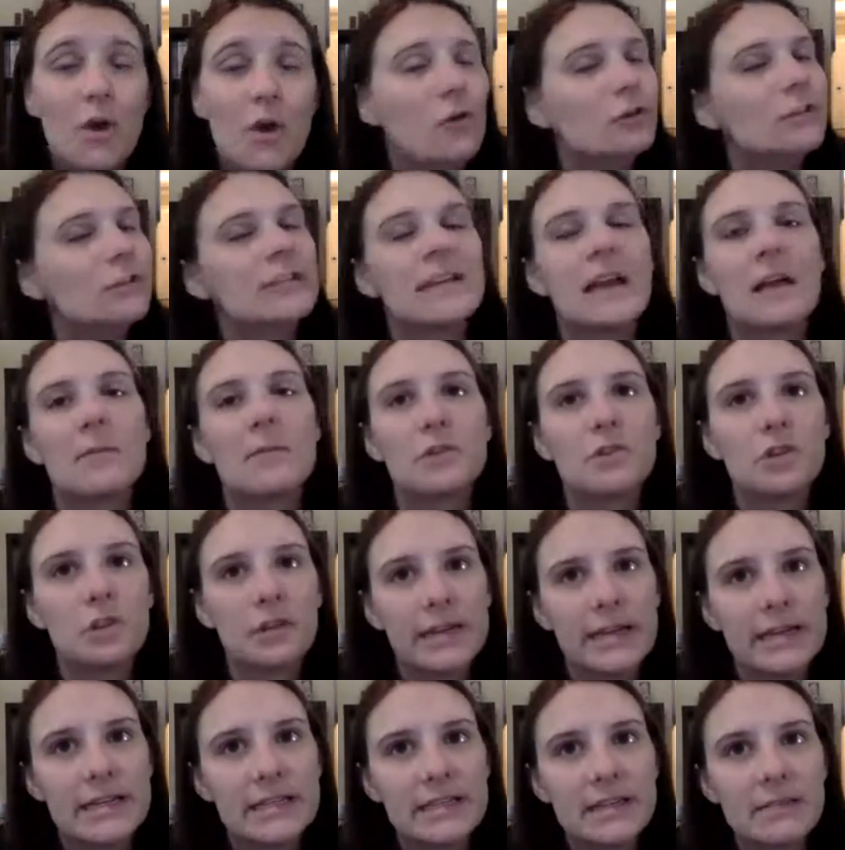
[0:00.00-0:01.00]
the only time your
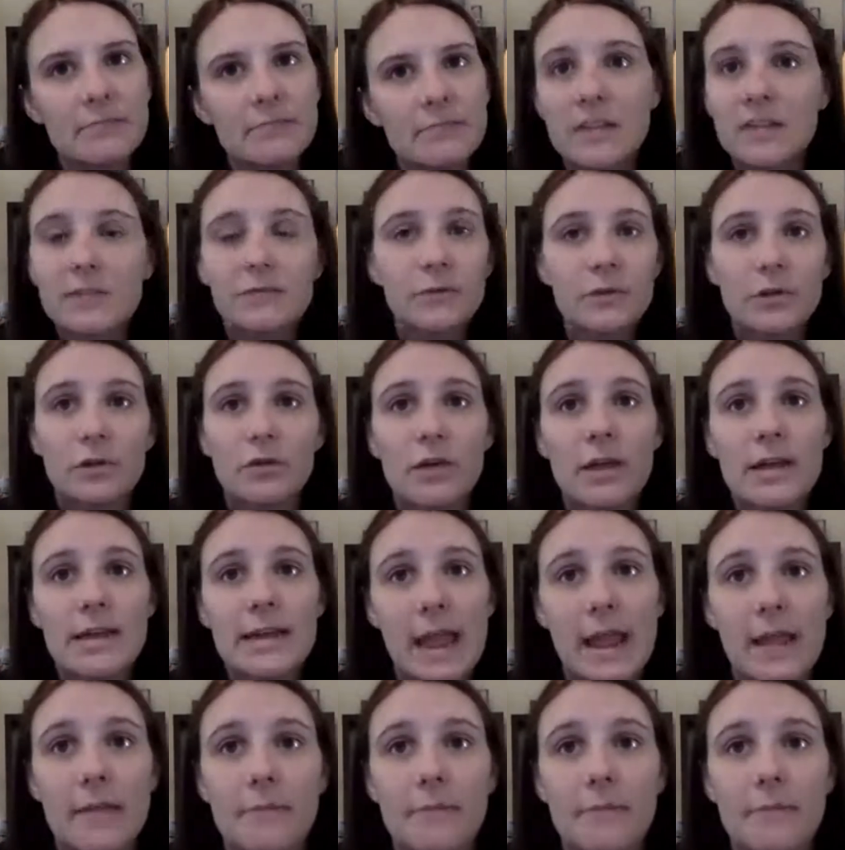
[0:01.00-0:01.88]
dog gets them is for the crate